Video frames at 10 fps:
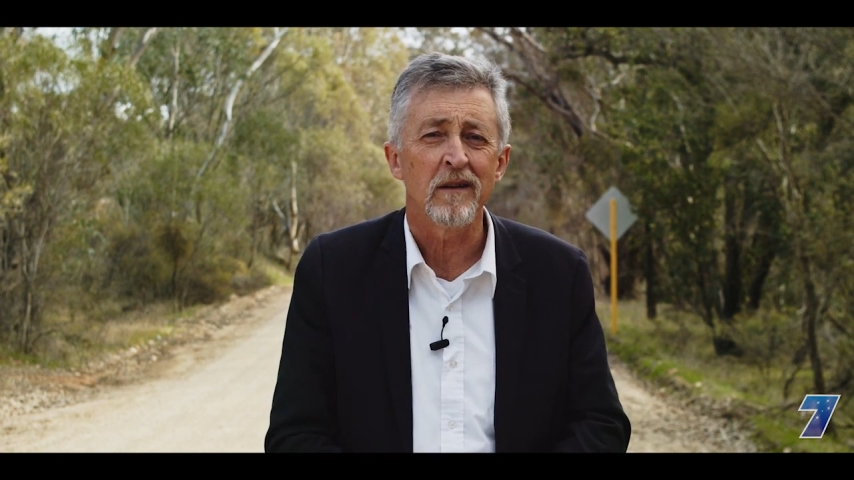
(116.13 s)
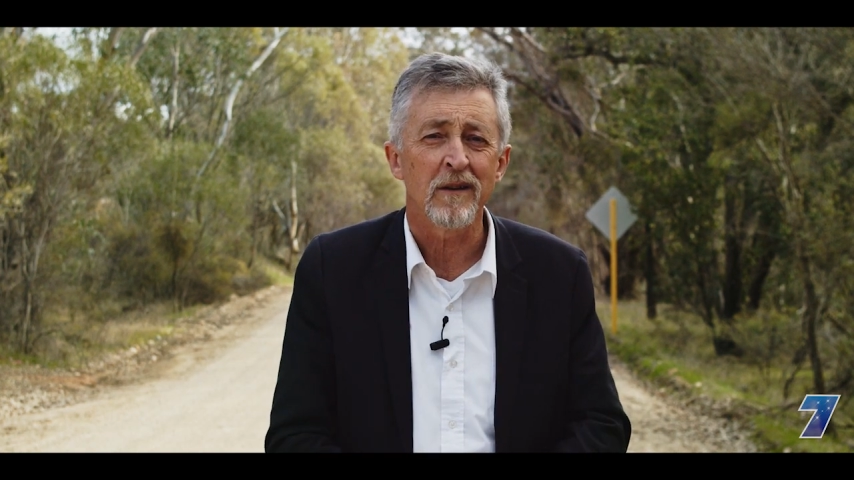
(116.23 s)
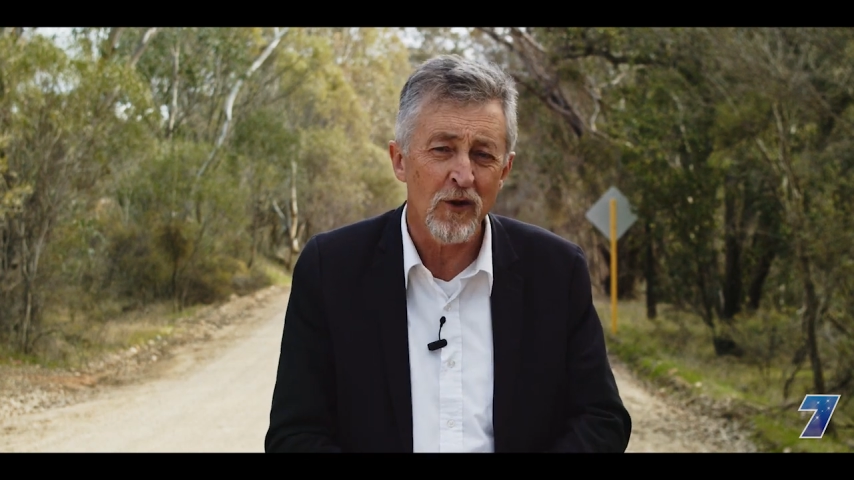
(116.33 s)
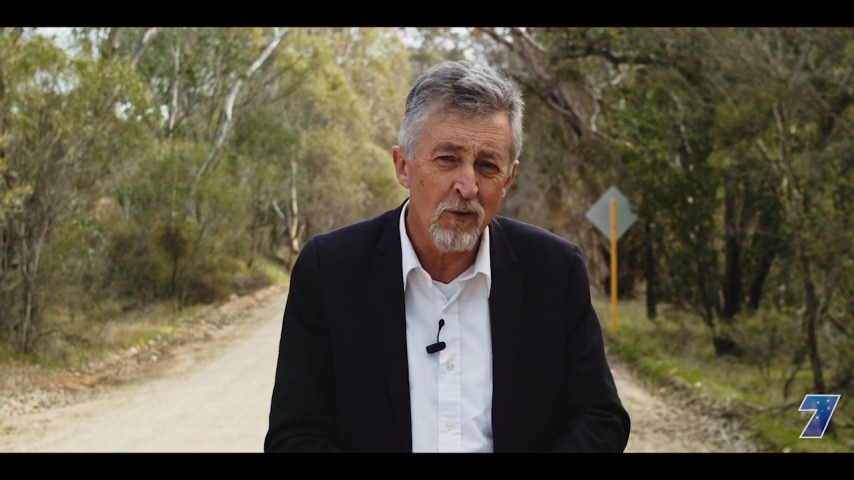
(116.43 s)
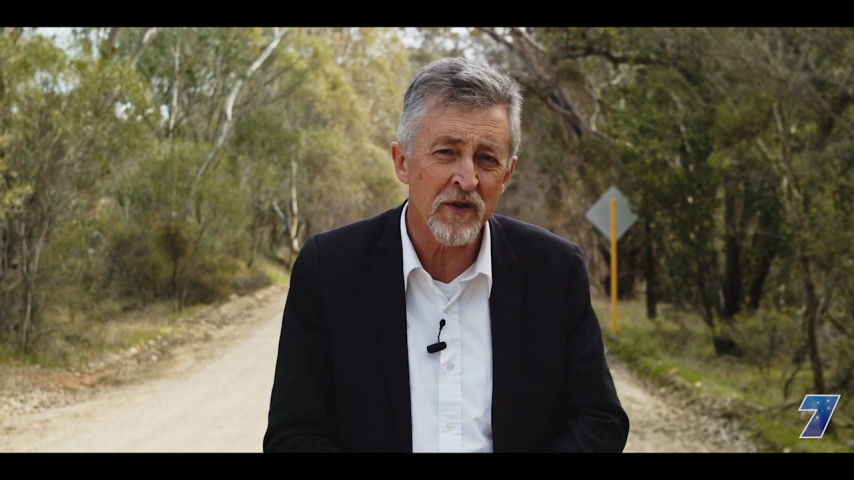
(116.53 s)

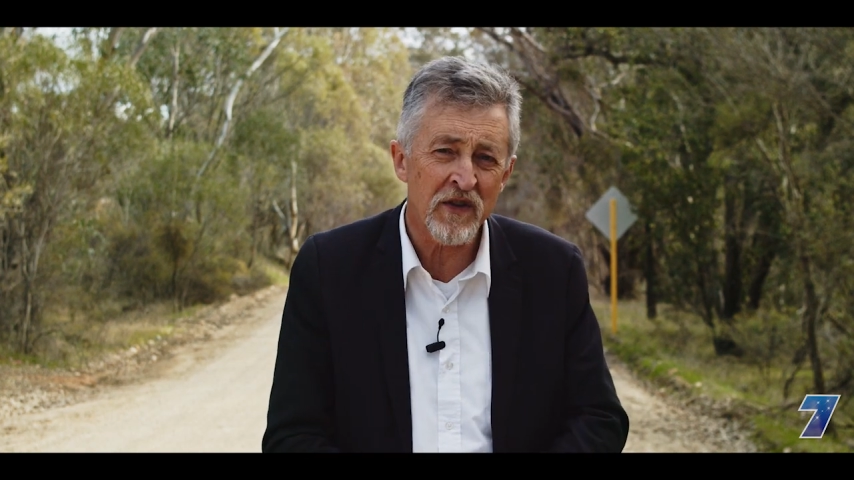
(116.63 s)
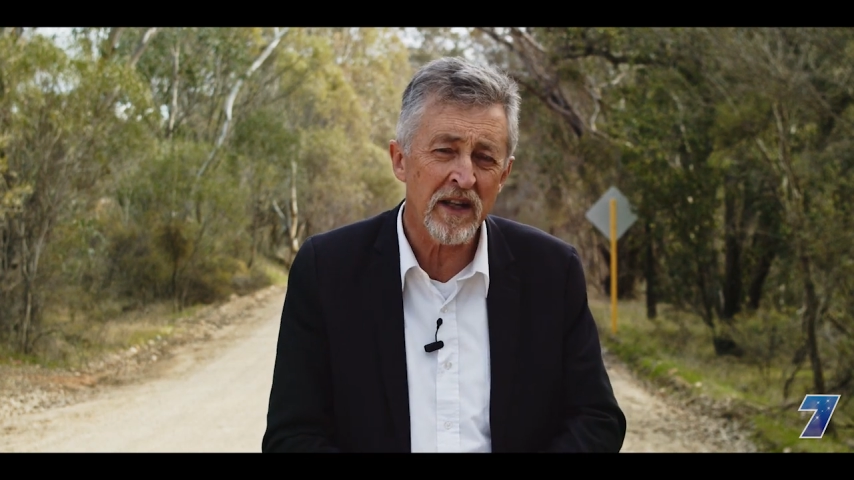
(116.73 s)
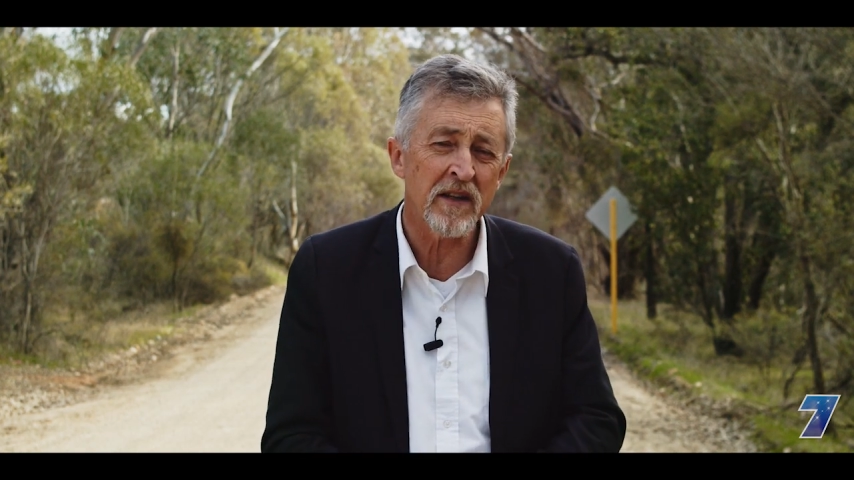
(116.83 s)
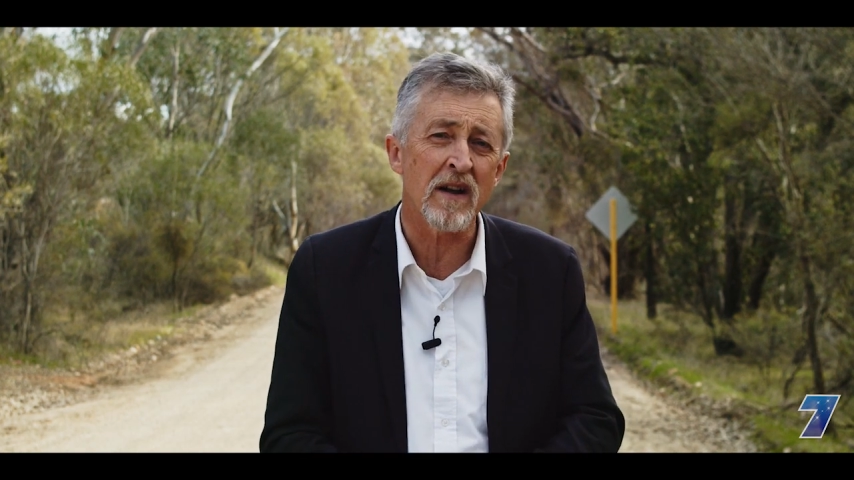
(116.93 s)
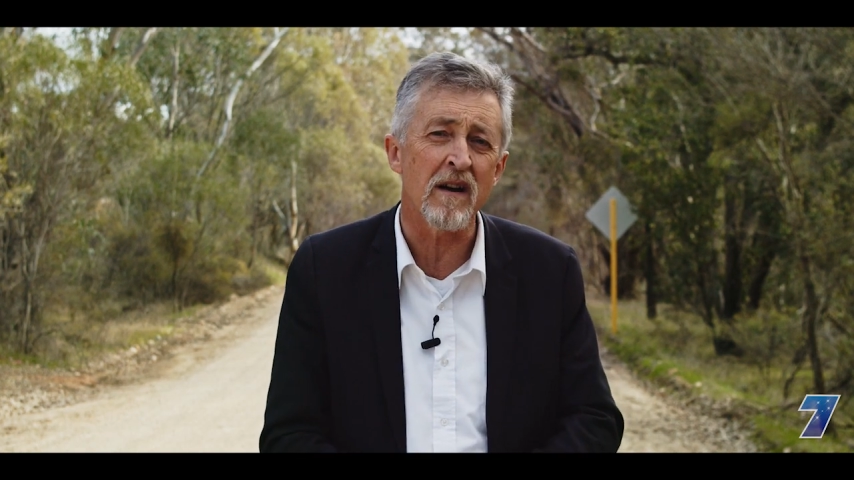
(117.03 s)
you will see
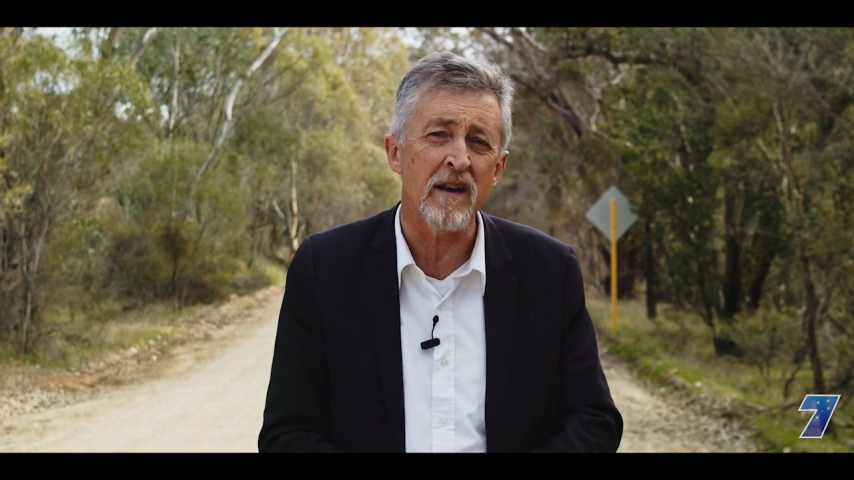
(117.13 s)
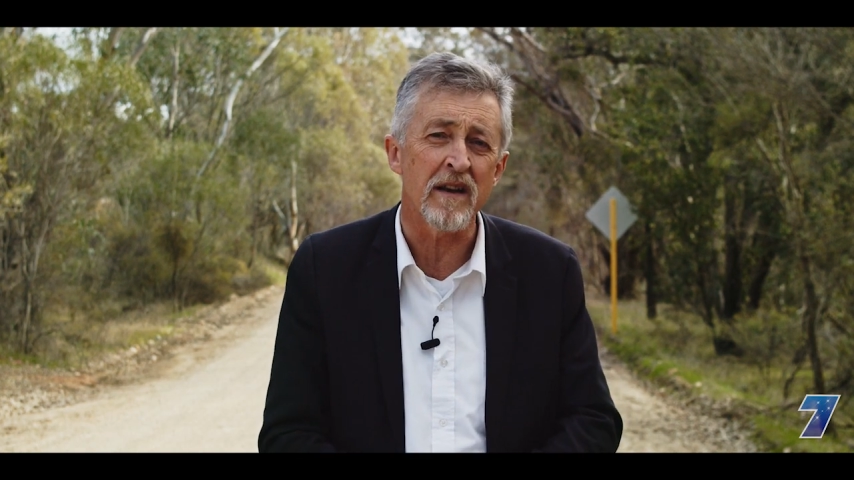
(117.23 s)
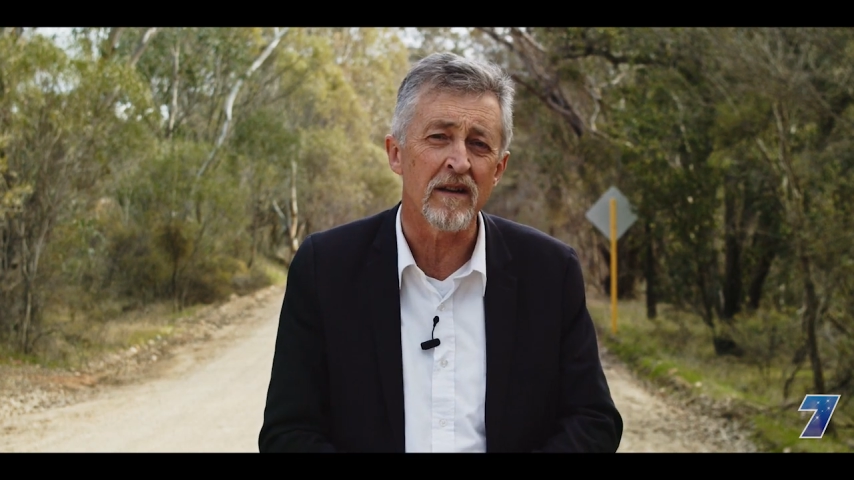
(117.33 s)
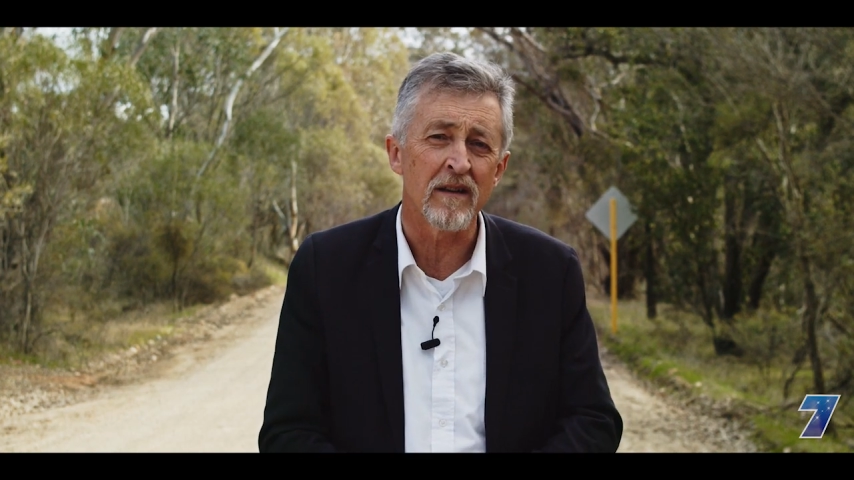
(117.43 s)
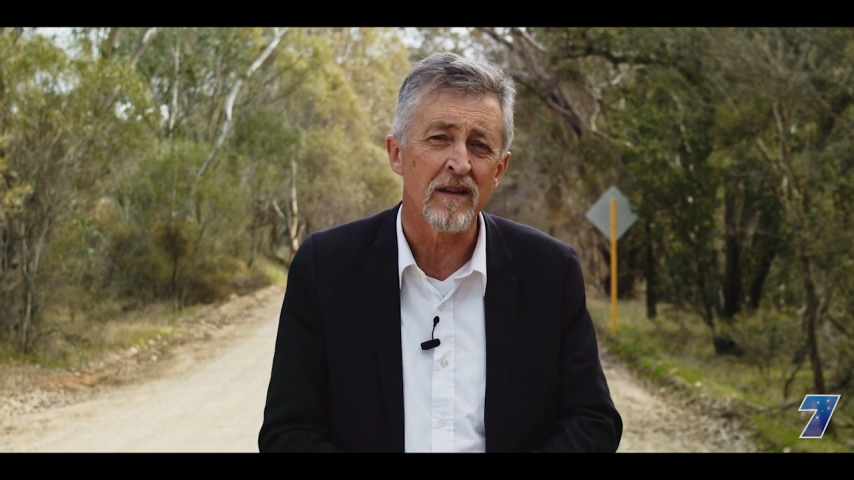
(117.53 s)
design.